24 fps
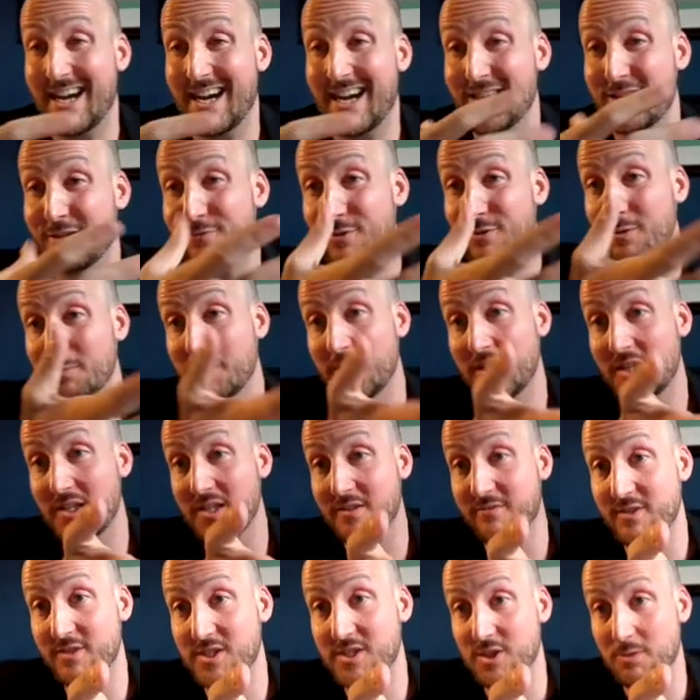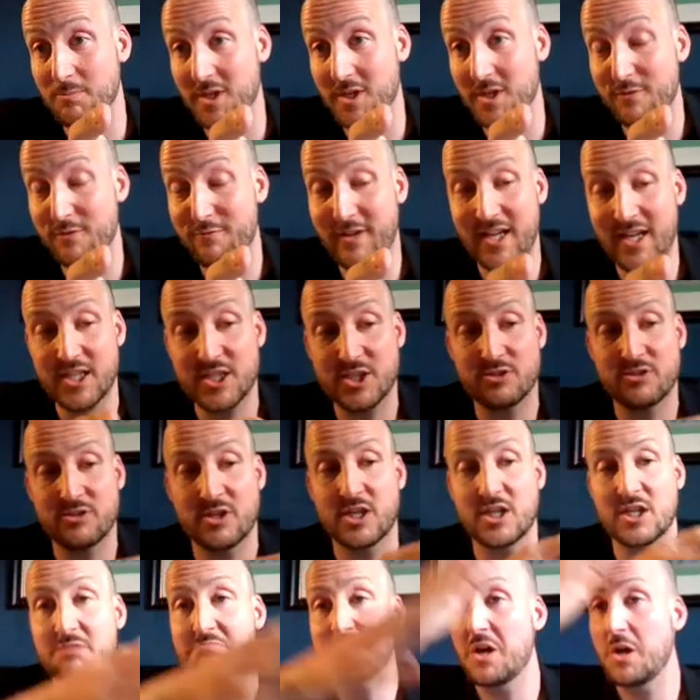either from an individual
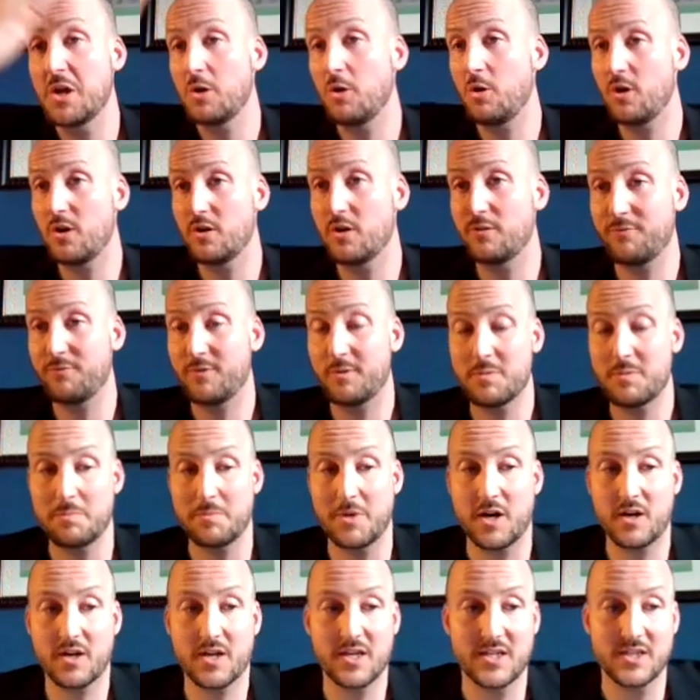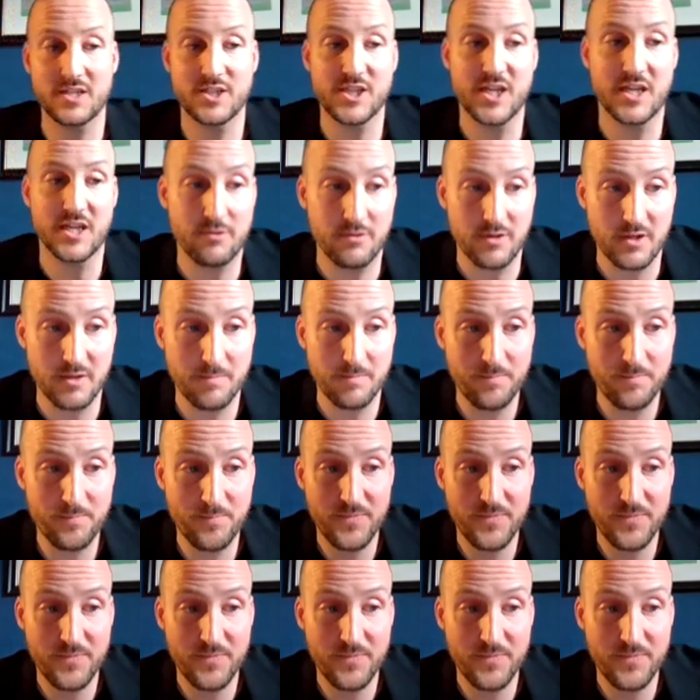manufacturer or from the market in general.